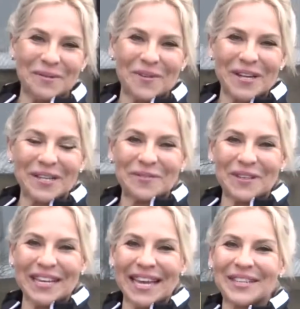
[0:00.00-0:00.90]
to Frederick
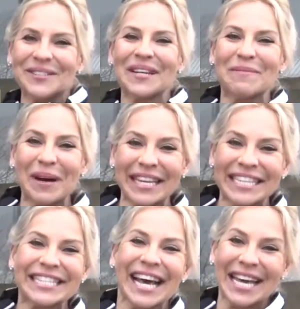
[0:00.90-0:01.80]
Foot and Ankle. Come on
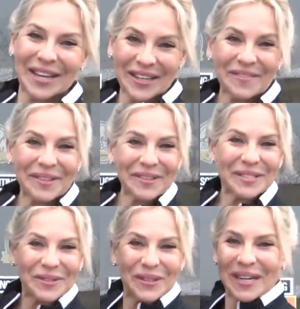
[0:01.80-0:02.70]
inside, I'll give you a
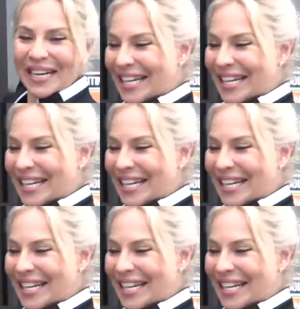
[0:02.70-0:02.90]
tour.